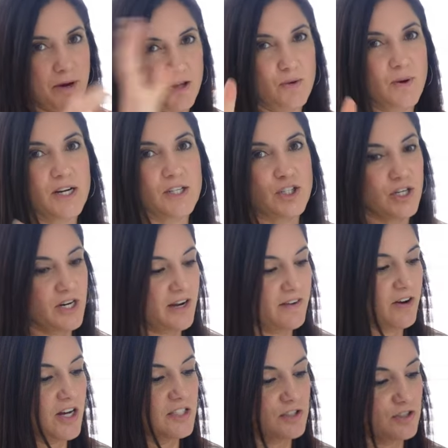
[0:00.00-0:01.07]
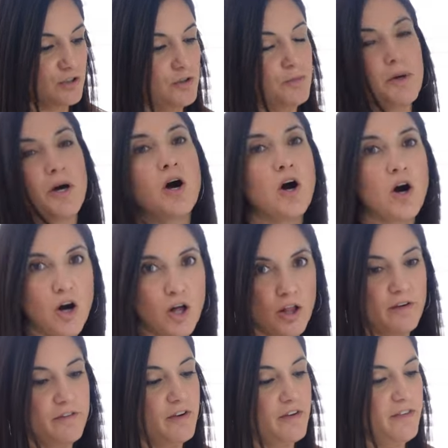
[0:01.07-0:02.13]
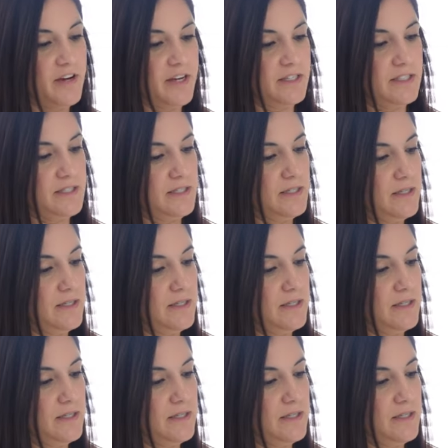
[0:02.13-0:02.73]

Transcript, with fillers: Otherwise, you're gonna have hot soup all over your face.